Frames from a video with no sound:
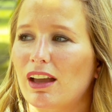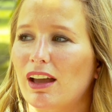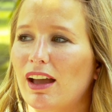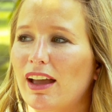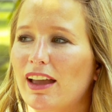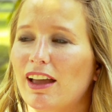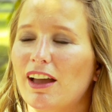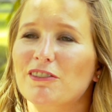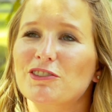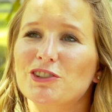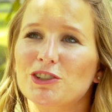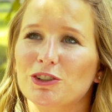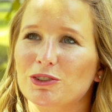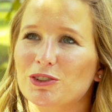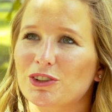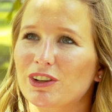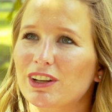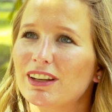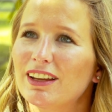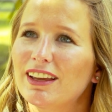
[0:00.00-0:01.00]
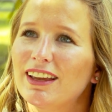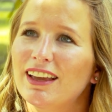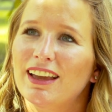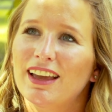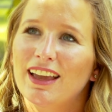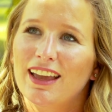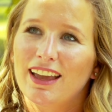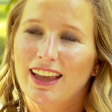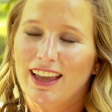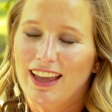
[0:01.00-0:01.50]
I have children,
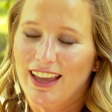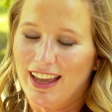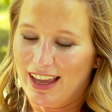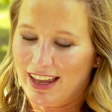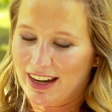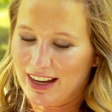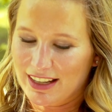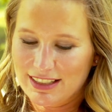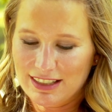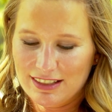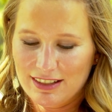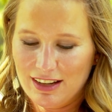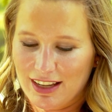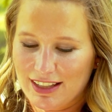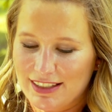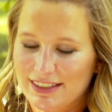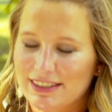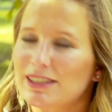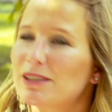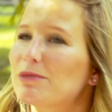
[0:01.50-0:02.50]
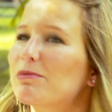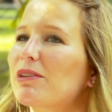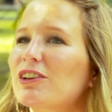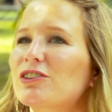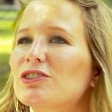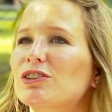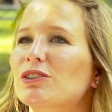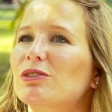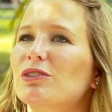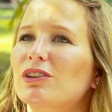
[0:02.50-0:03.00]
and I did not see my
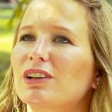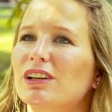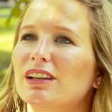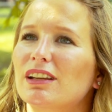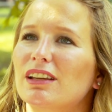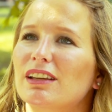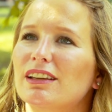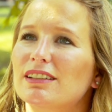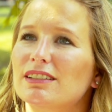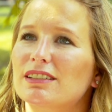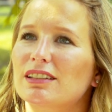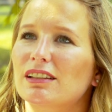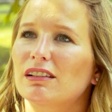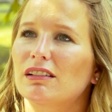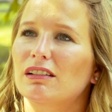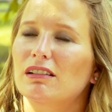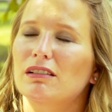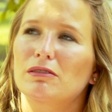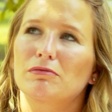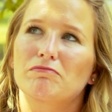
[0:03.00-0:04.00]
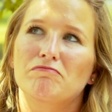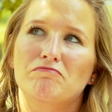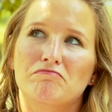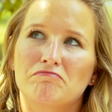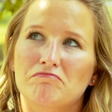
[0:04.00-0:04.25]
children until